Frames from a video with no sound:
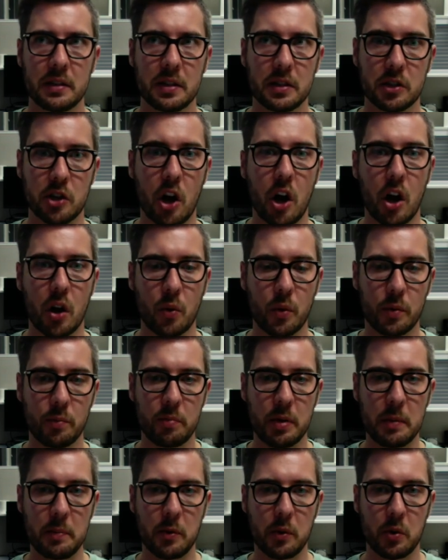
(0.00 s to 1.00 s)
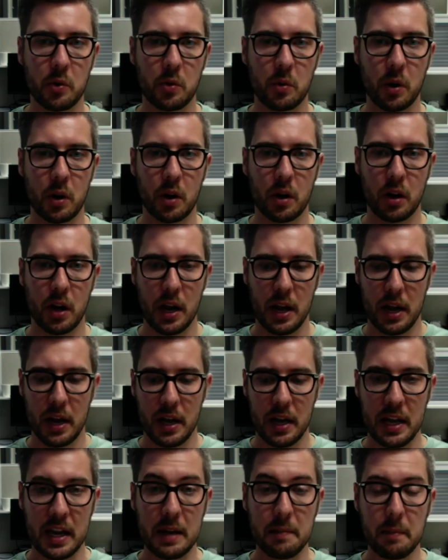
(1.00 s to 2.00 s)
talk with people who are
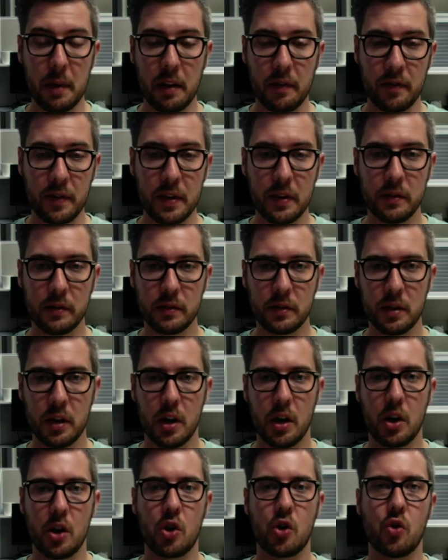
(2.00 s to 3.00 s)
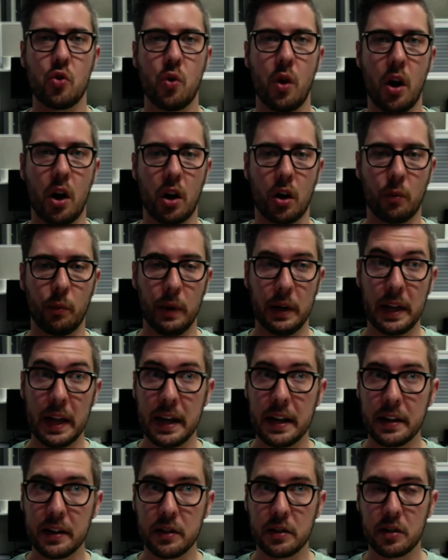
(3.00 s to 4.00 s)
in my field, who are
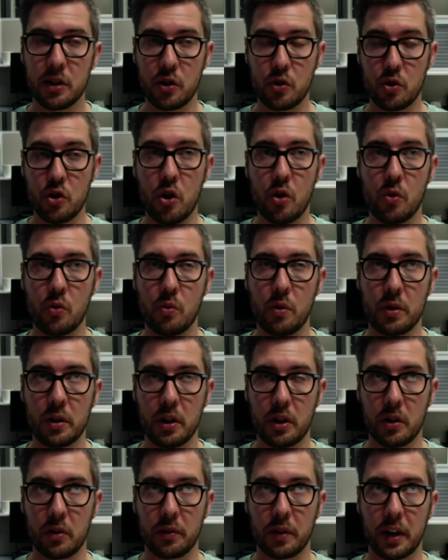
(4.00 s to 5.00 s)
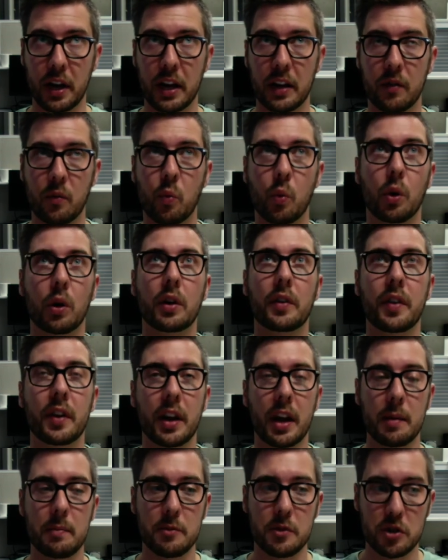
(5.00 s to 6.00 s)
related, who know, you know, the kind of work that
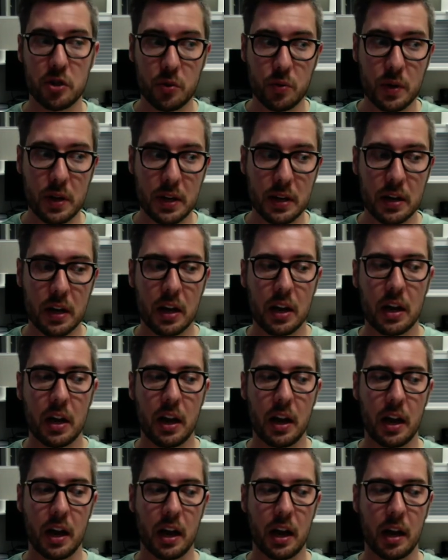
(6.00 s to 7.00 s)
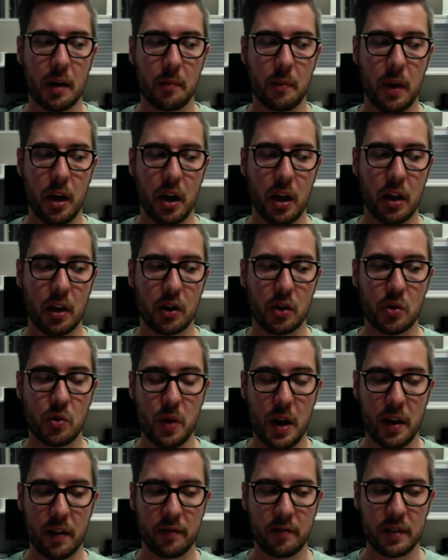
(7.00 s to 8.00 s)
I'm doing,
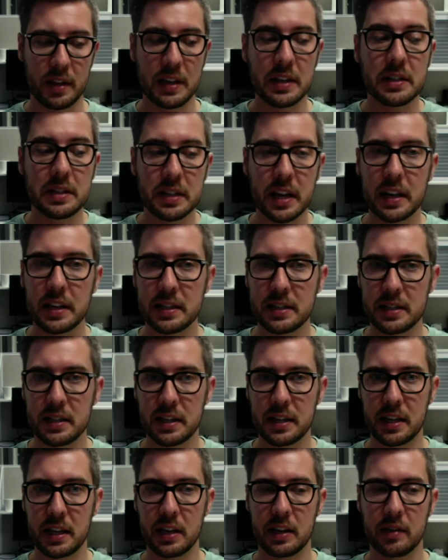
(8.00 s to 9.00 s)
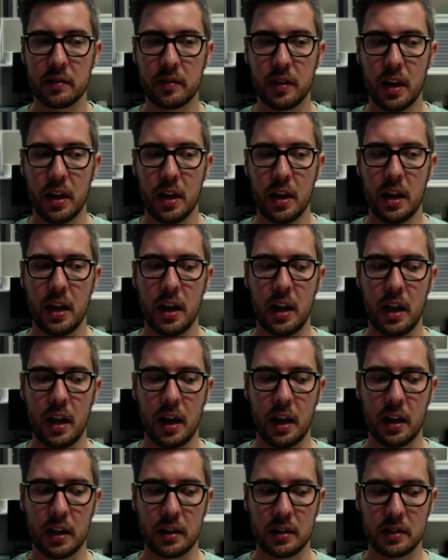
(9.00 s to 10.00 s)
who have insights to give,
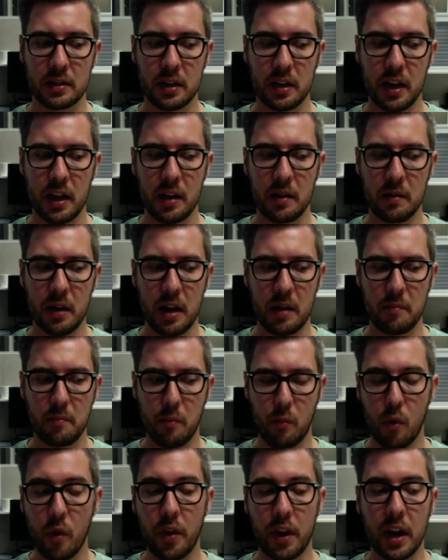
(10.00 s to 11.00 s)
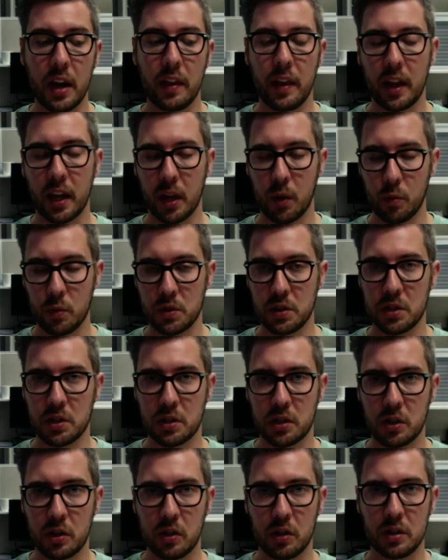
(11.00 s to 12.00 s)
and more than anything, it was
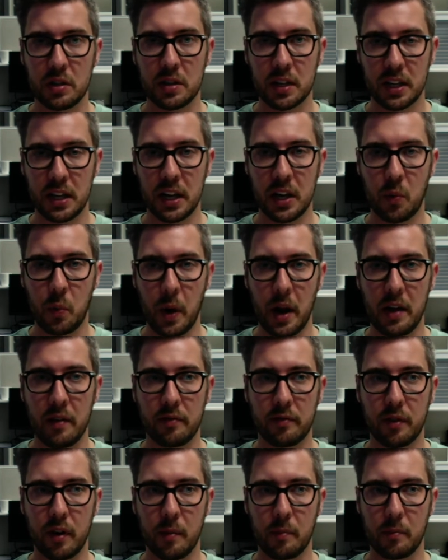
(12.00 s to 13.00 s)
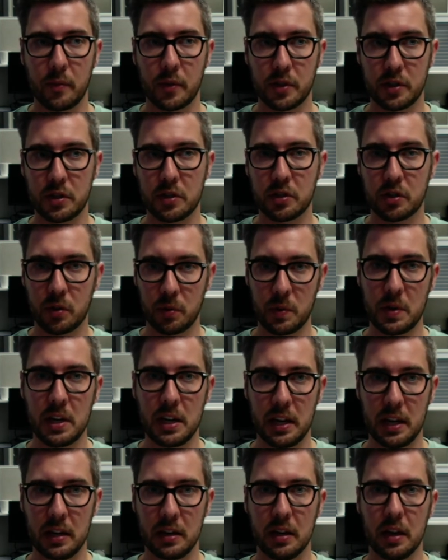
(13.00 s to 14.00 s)
just good to get away from the
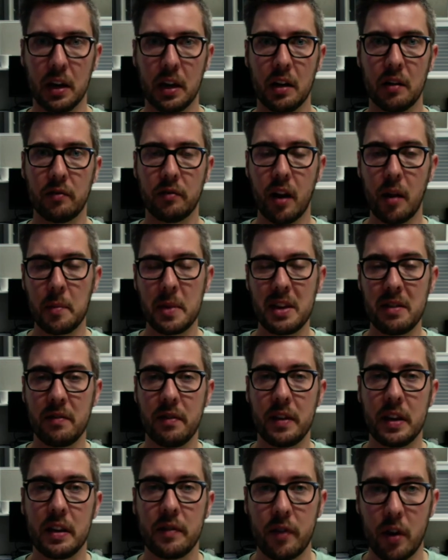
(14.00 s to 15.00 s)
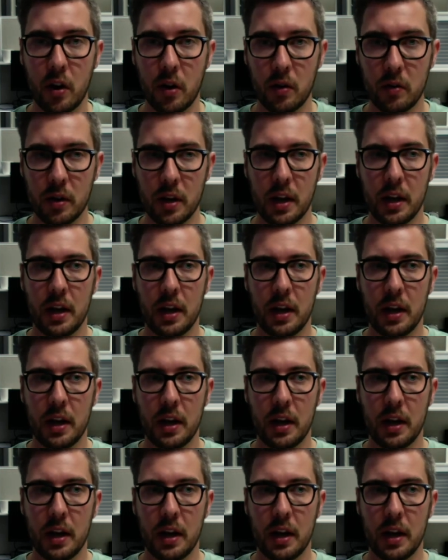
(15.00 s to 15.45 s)
screen, from in vivo,